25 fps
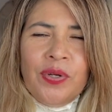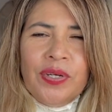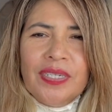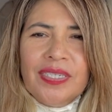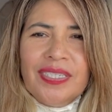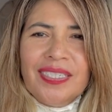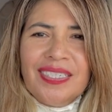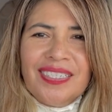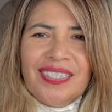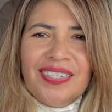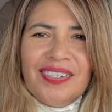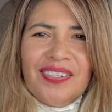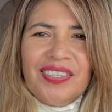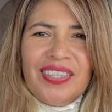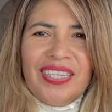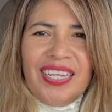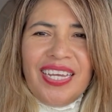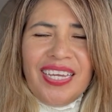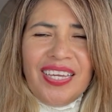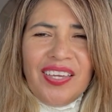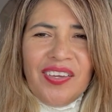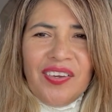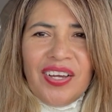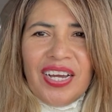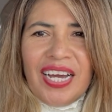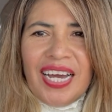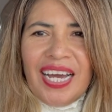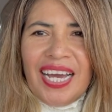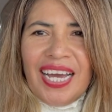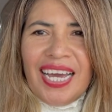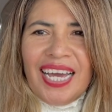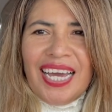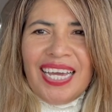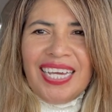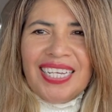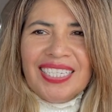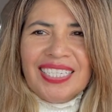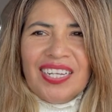So thank you
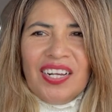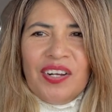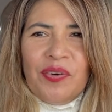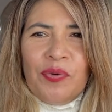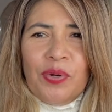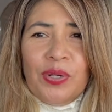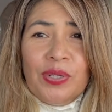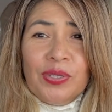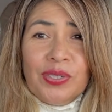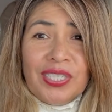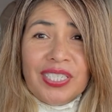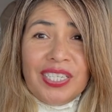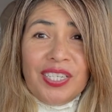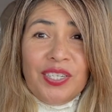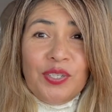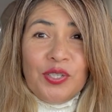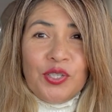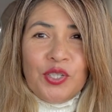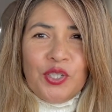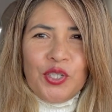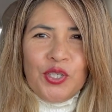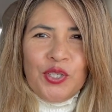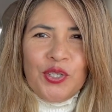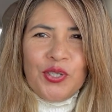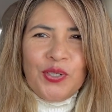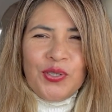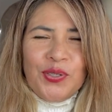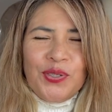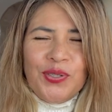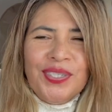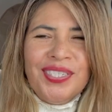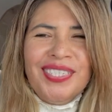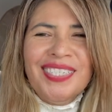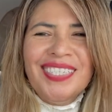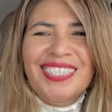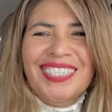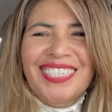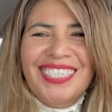guys. I will see you
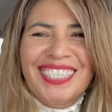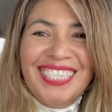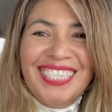soon.